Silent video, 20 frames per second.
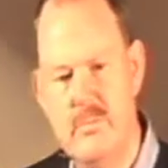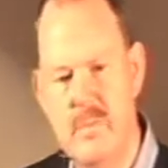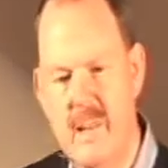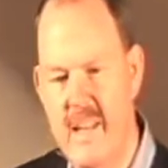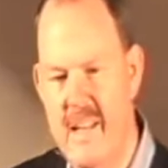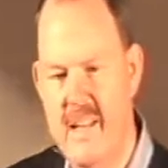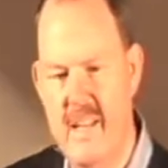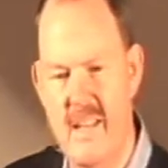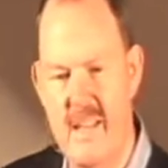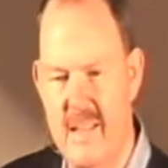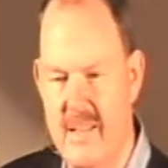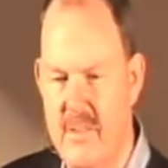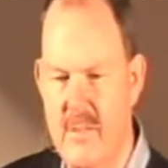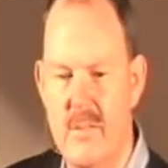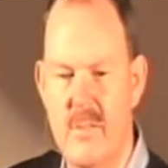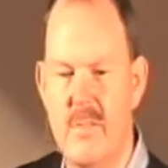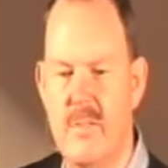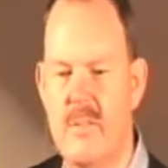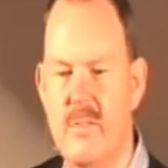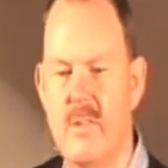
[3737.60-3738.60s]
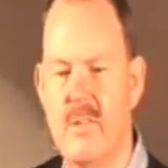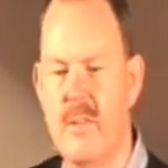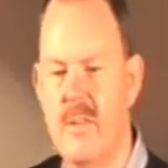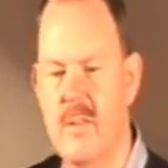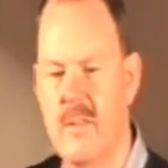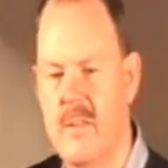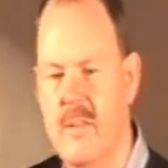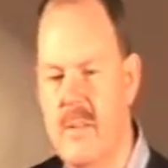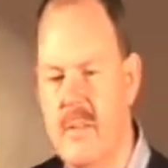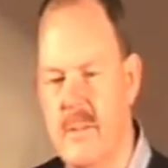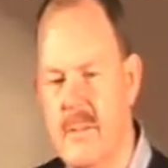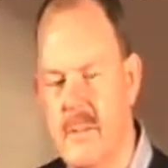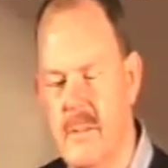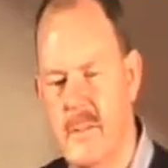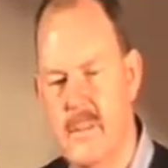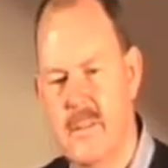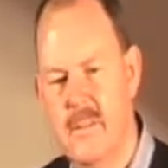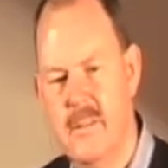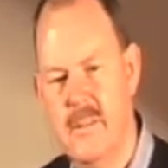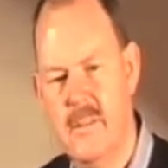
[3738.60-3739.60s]
Indians.
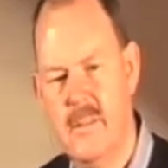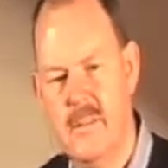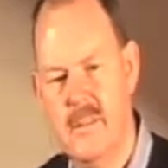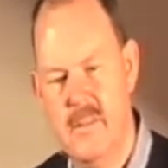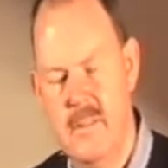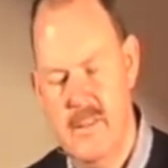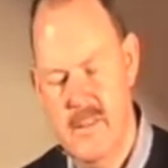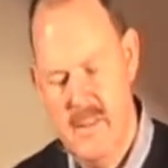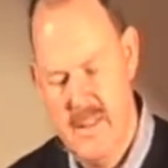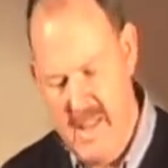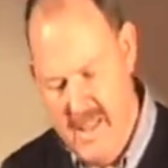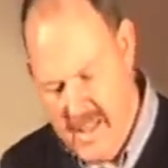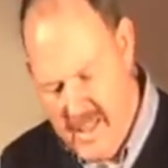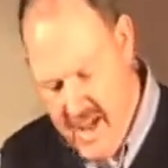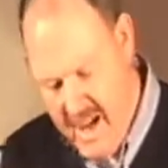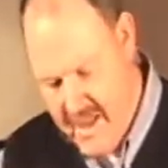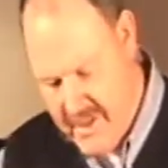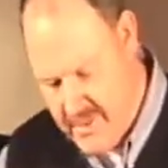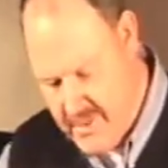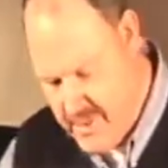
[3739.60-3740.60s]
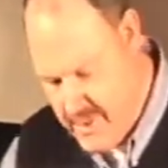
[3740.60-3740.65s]
And he got